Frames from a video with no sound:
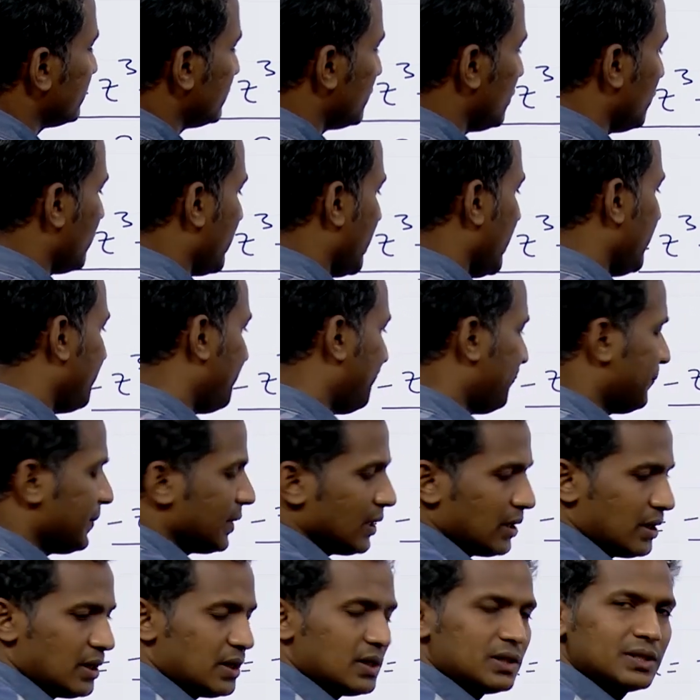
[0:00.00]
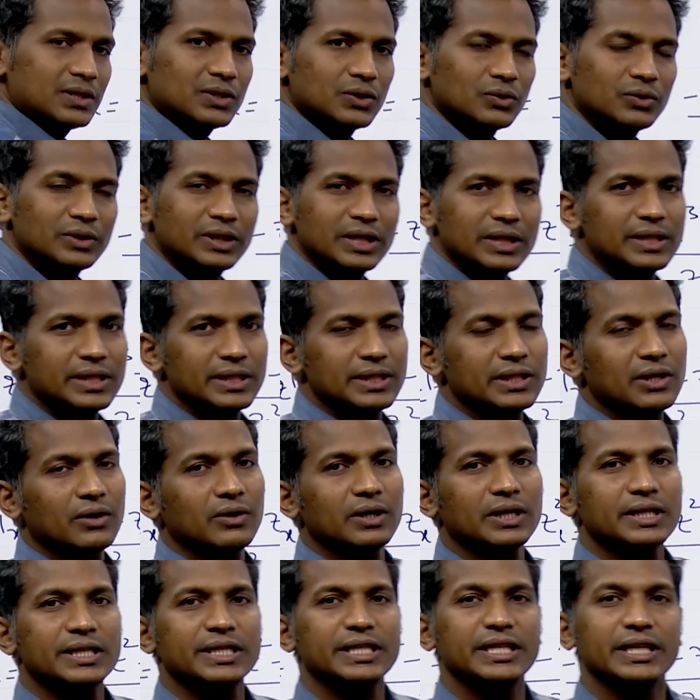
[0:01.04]
Okay. So, this is
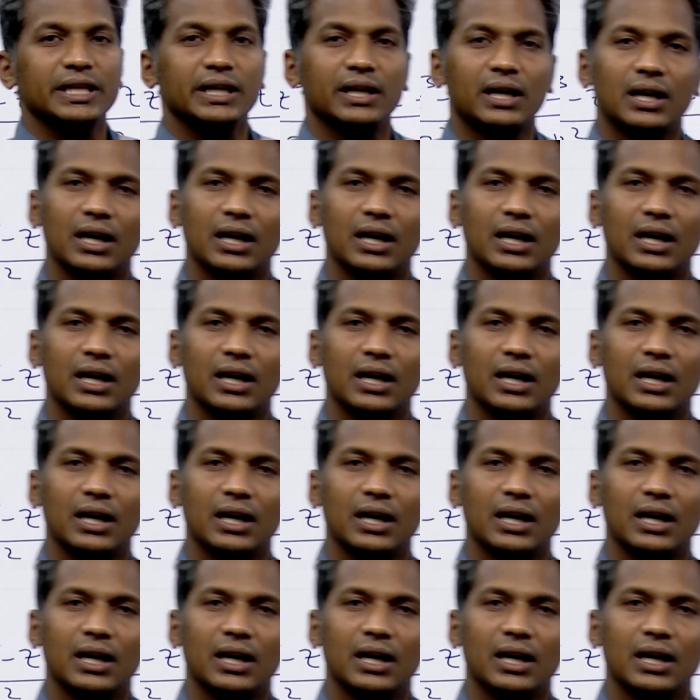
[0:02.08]
our sheer